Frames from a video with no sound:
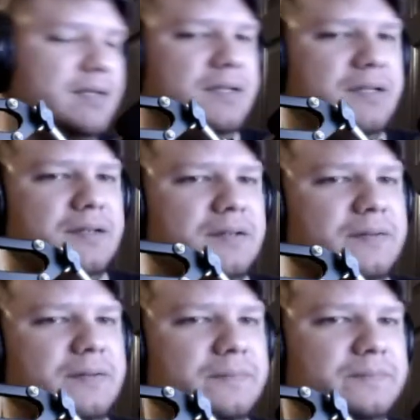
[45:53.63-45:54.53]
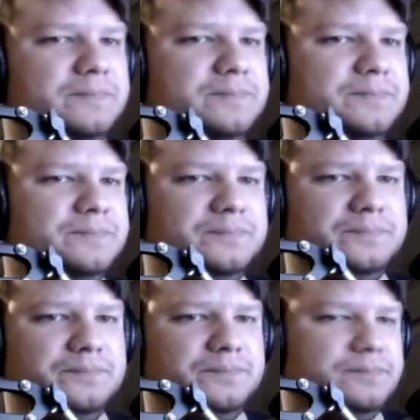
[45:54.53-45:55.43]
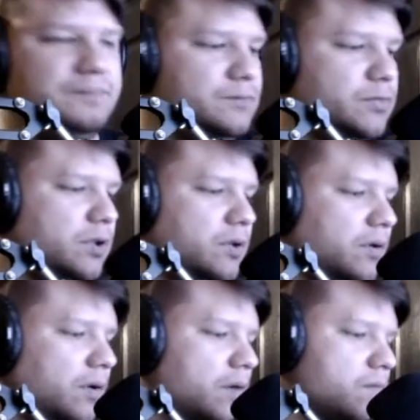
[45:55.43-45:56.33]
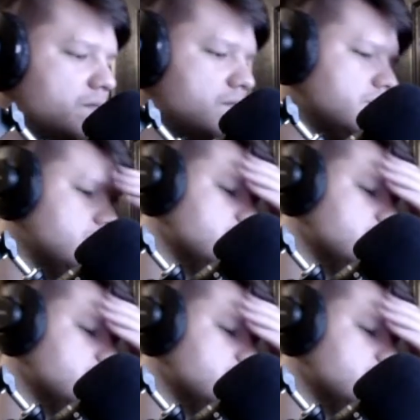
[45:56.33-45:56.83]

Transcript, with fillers: there have been some good changes recently, like when Microsoft